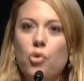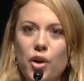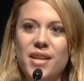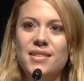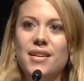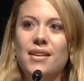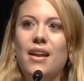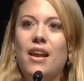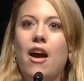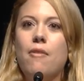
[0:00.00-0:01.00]
present
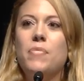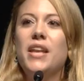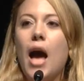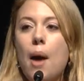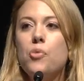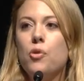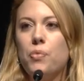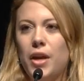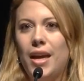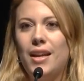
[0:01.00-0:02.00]
and have been
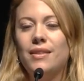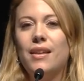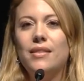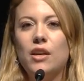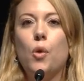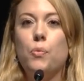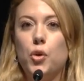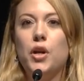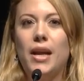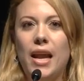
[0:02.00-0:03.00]
appropriated at the
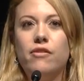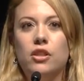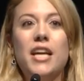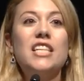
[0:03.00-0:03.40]
community level,